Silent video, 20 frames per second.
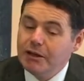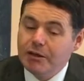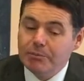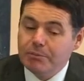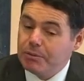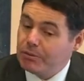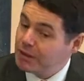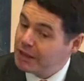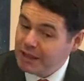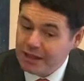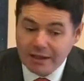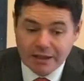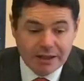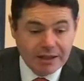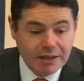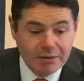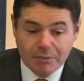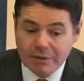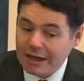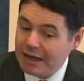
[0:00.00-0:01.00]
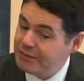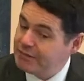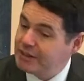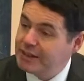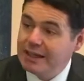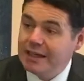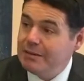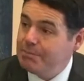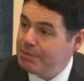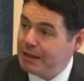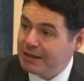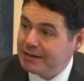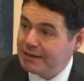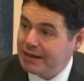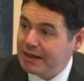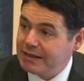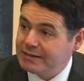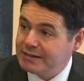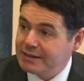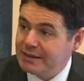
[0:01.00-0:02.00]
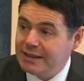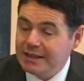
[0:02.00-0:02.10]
But clearly we have to keep at that,